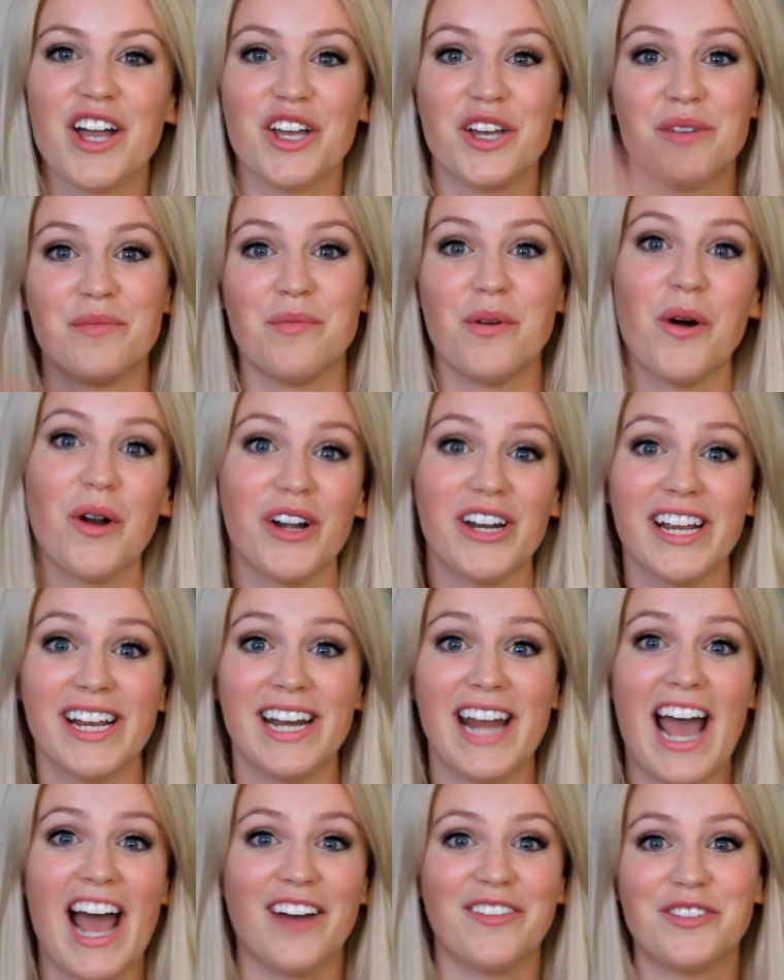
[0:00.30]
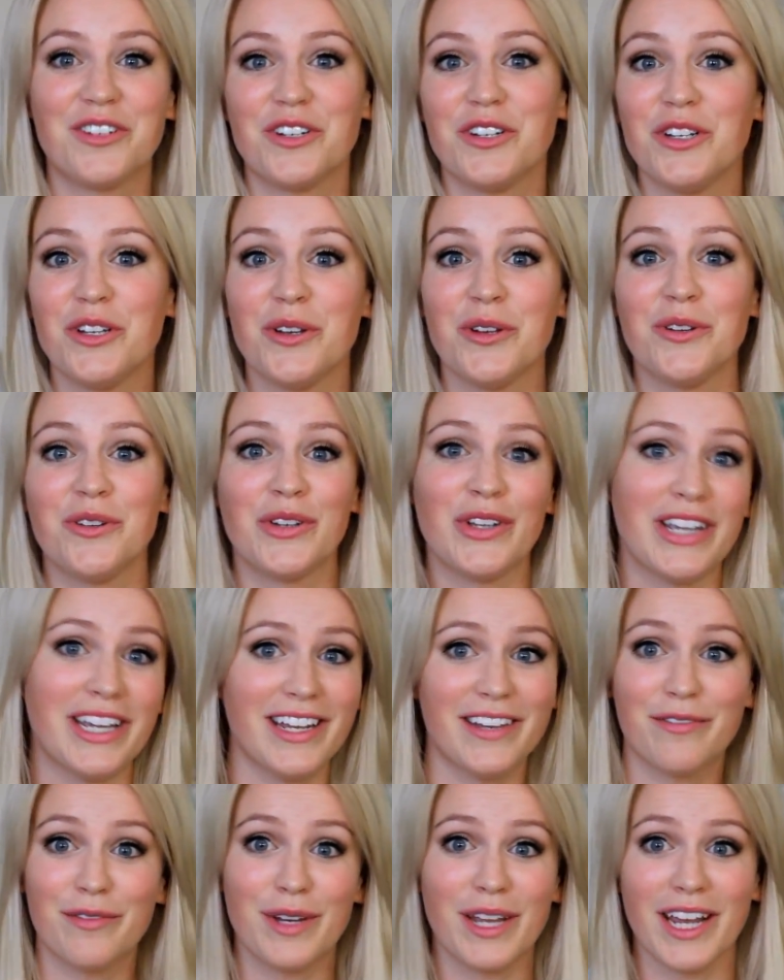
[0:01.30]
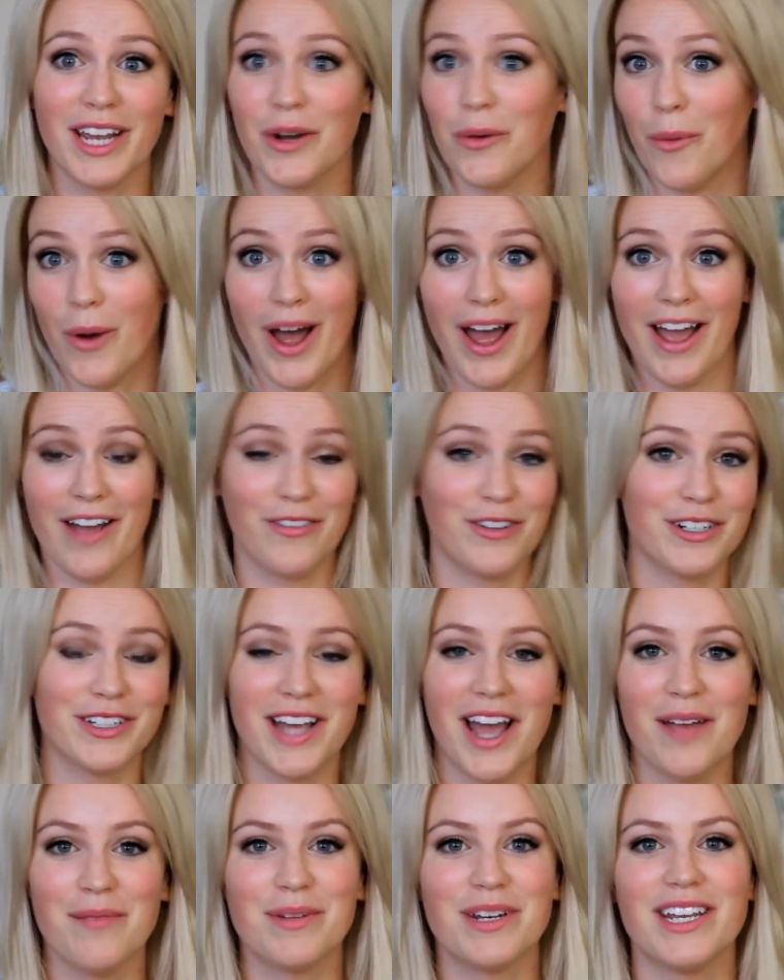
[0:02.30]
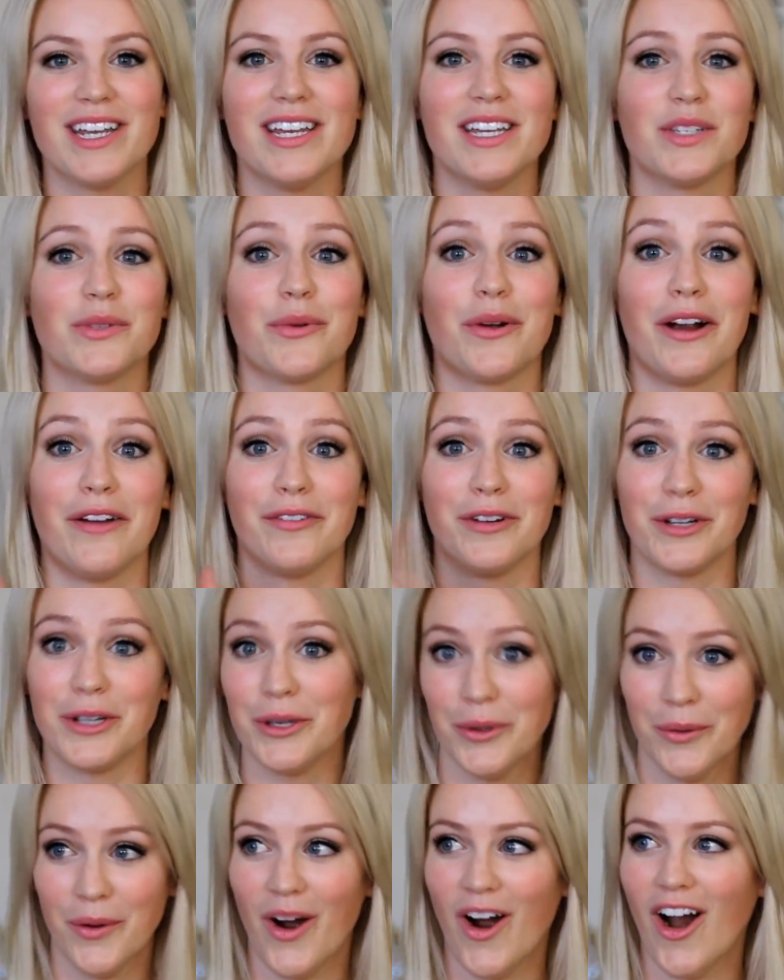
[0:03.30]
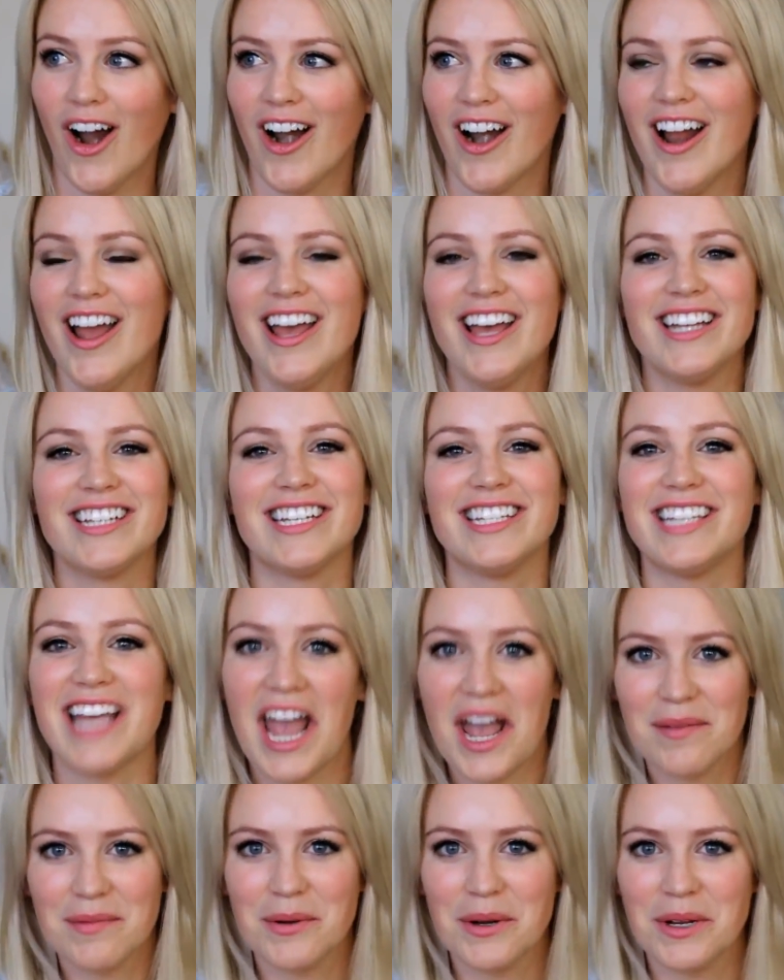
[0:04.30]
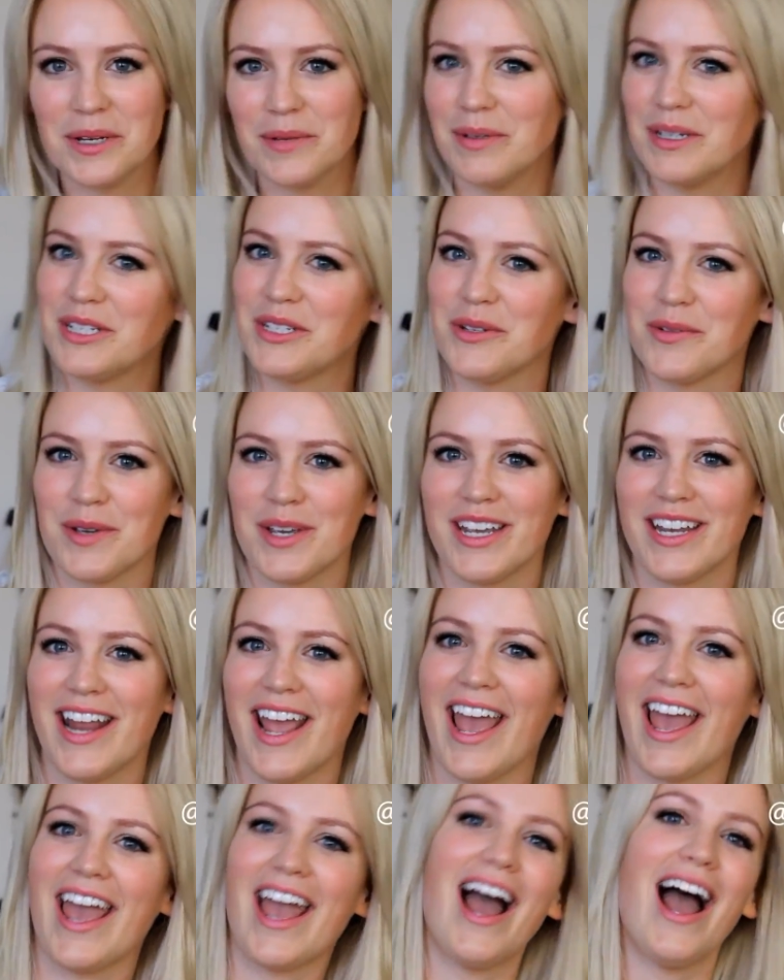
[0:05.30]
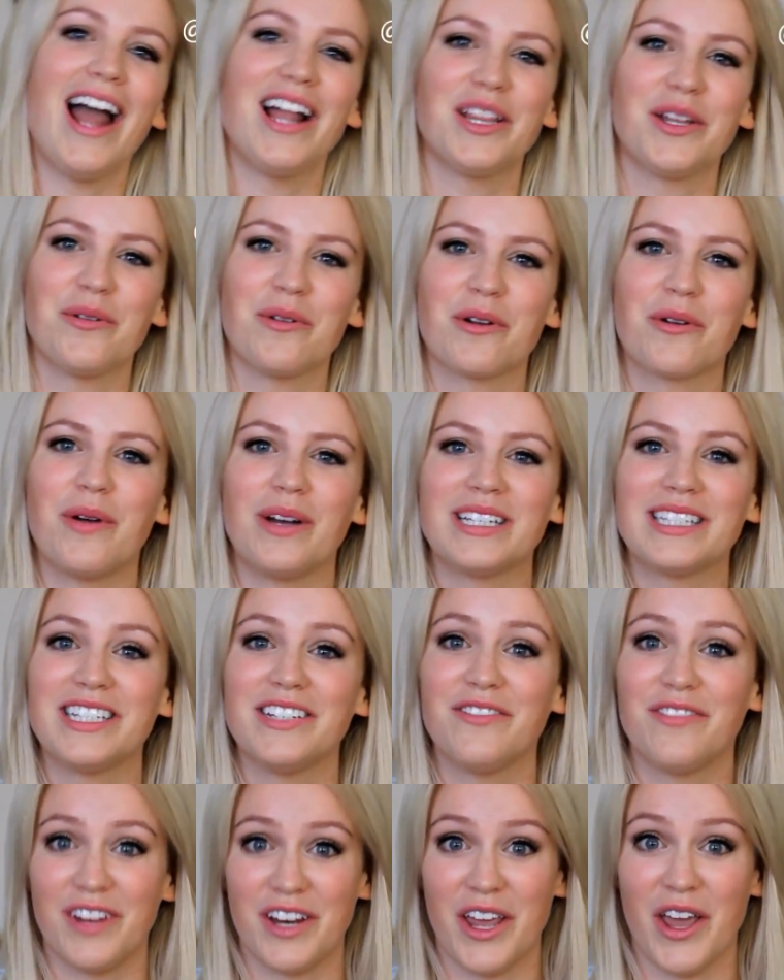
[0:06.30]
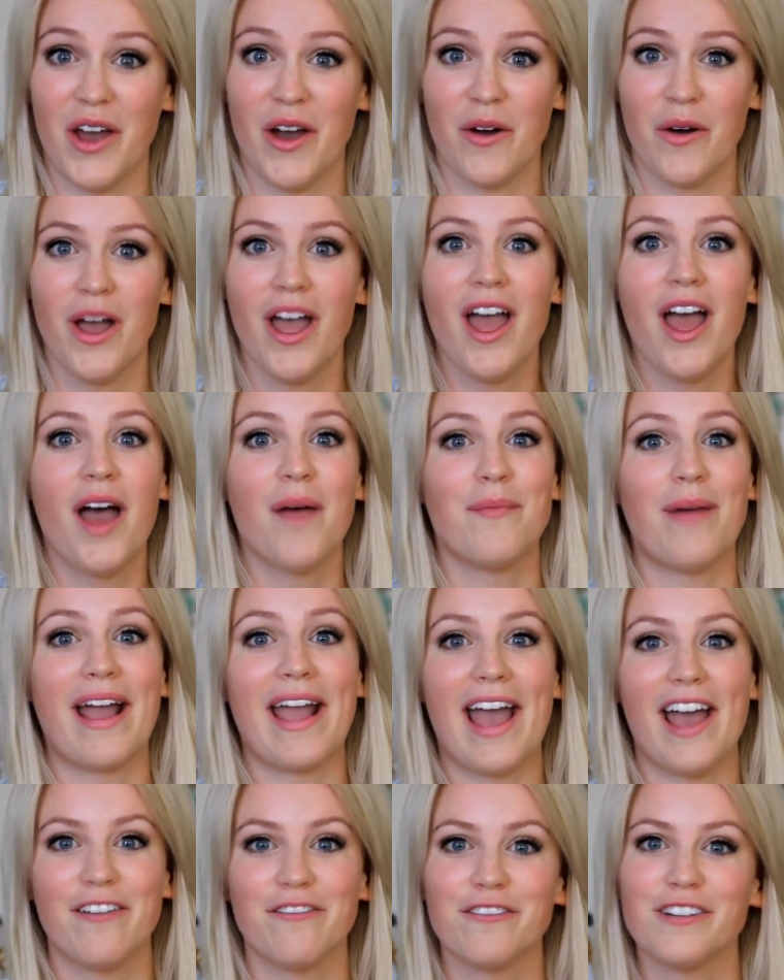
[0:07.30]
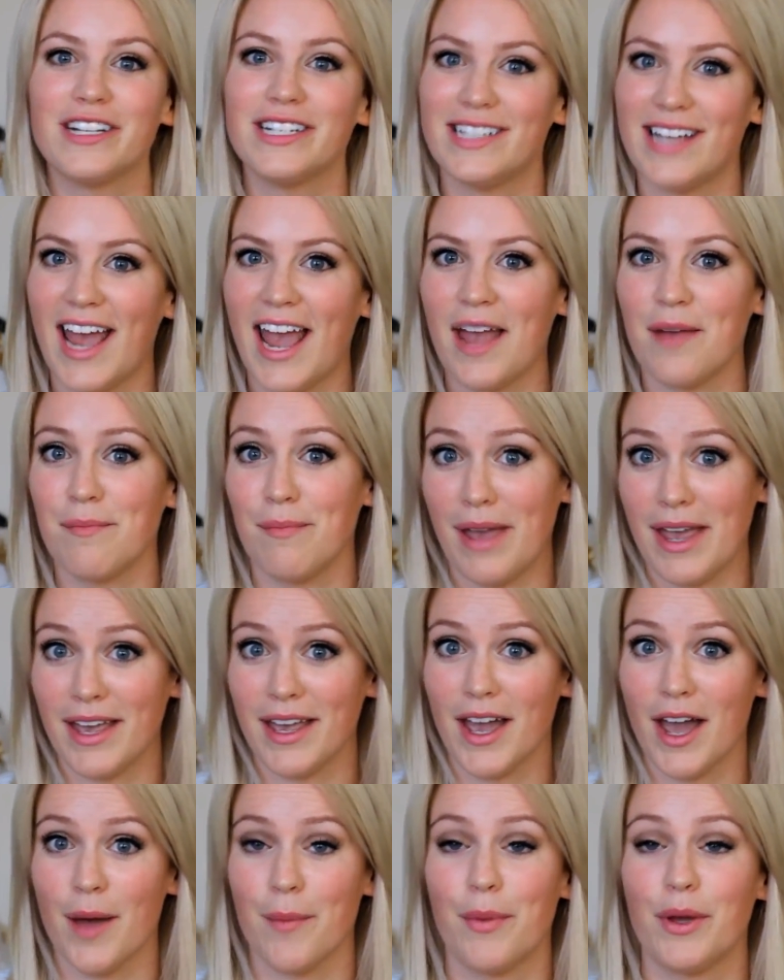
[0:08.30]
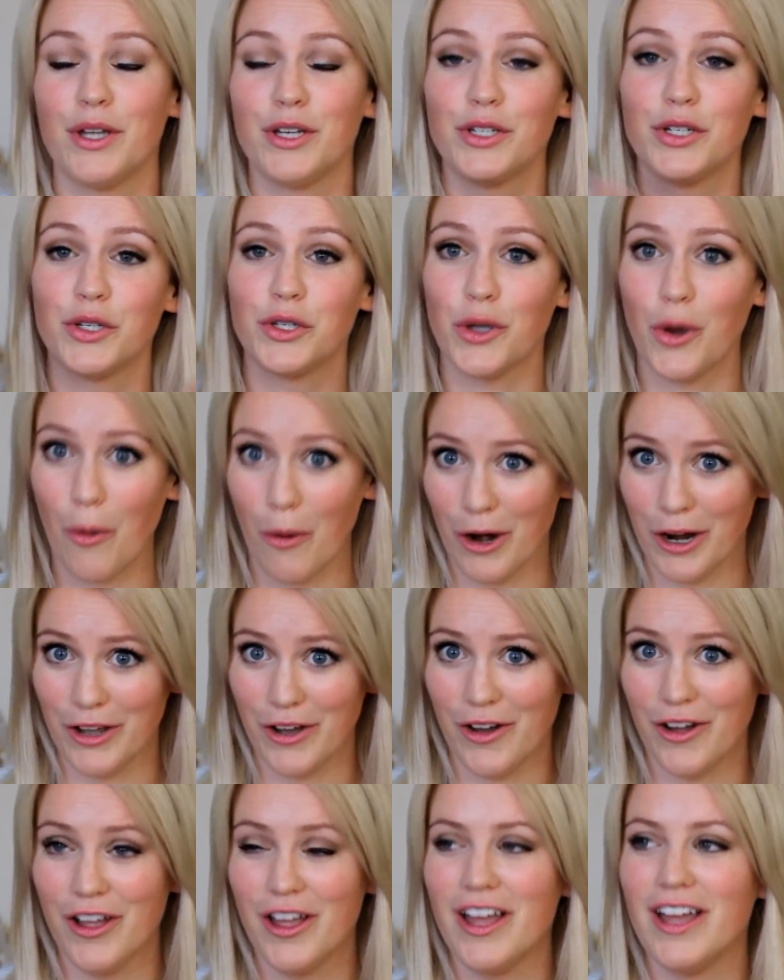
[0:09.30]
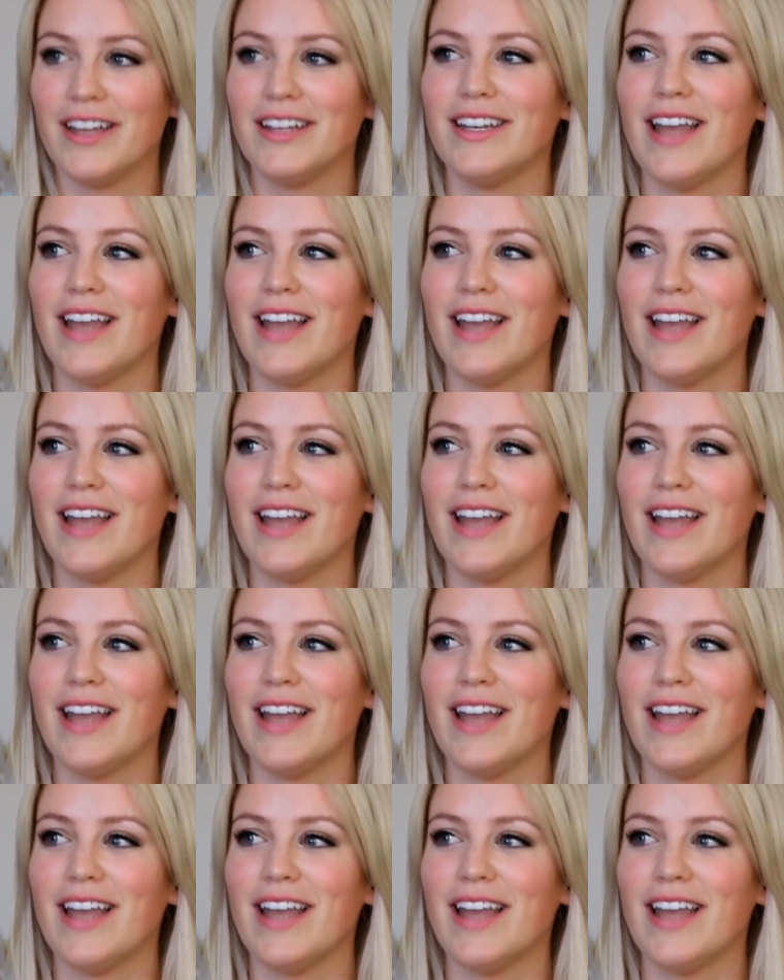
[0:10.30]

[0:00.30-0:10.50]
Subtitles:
Good morning, afternoon, evening, whatever time it is, wherever you are. Today I'm going to be doing a highly requested video, my everyday makeup tutorial.